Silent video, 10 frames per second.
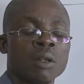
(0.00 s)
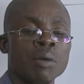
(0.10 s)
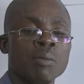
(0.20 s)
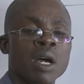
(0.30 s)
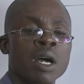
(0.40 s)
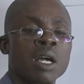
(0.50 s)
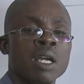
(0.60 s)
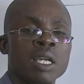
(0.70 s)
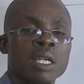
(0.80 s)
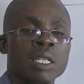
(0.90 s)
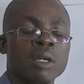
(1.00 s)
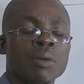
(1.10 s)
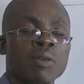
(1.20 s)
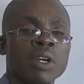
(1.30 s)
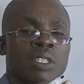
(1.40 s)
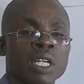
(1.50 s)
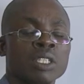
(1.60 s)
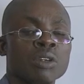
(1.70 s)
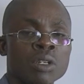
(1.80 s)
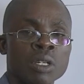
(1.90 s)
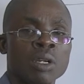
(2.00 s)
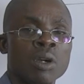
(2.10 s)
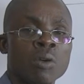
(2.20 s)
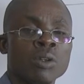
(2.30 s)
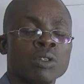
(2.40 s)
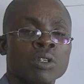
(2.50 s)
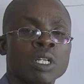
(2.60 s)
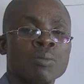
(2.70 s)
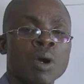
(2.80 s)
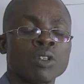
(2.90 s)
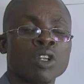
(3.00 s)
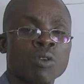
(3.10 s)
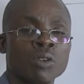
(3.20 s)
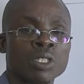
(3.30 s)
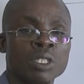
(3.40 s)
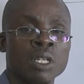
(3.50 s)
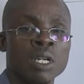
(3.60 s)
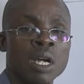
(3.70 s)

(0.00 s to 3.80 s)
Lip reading: Remember, in the previous lesson, we talked about rules.